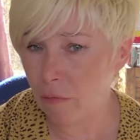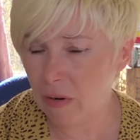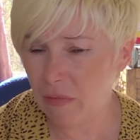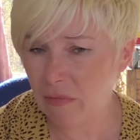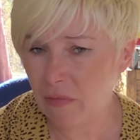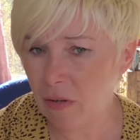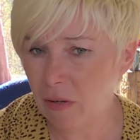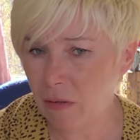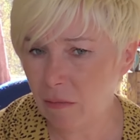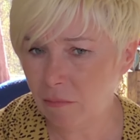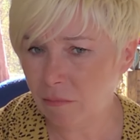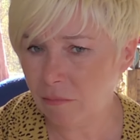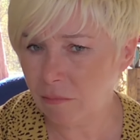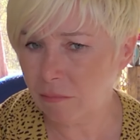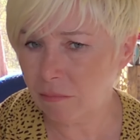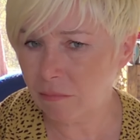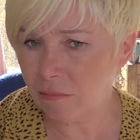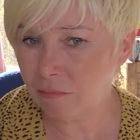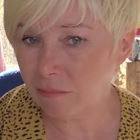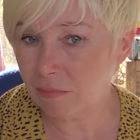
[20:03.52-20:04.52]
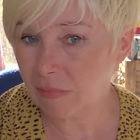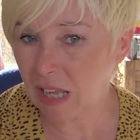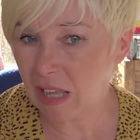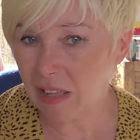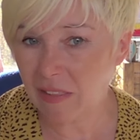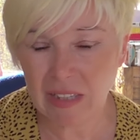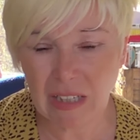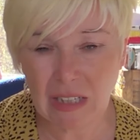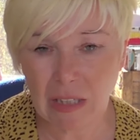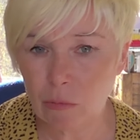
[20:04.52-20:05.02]
a river.
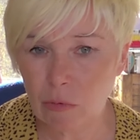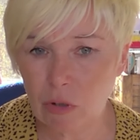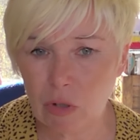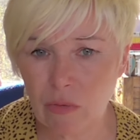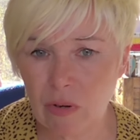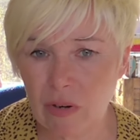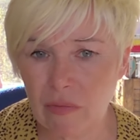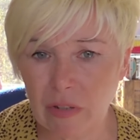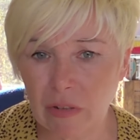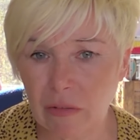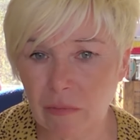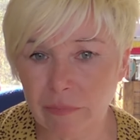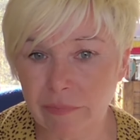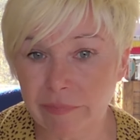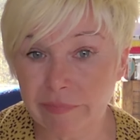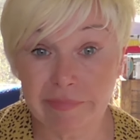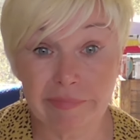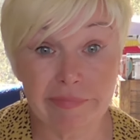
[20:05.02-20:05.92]
I think it was a river.